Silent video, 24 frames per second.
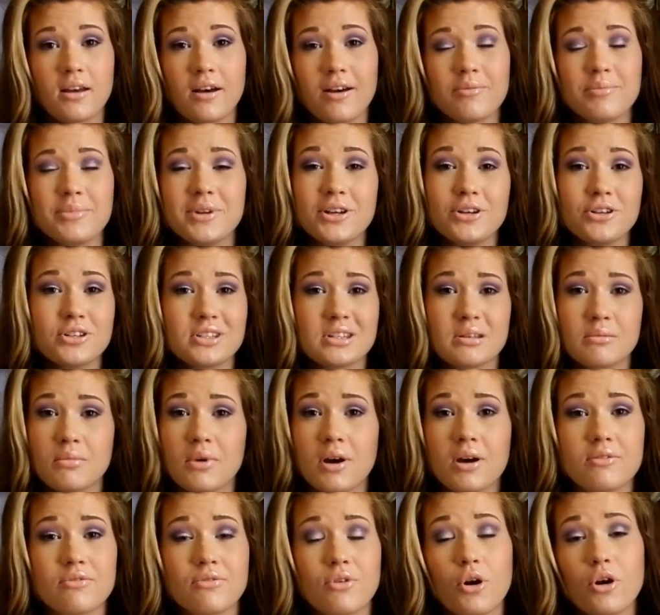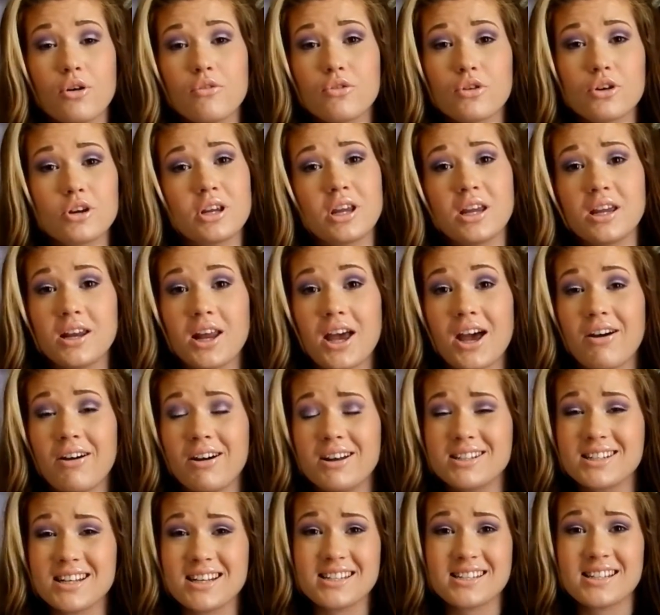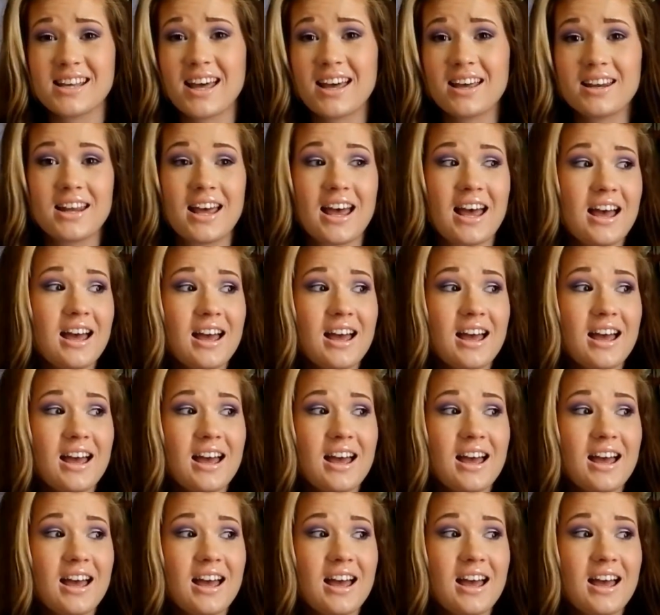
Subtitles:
I've been using mine for over a year now, as I said,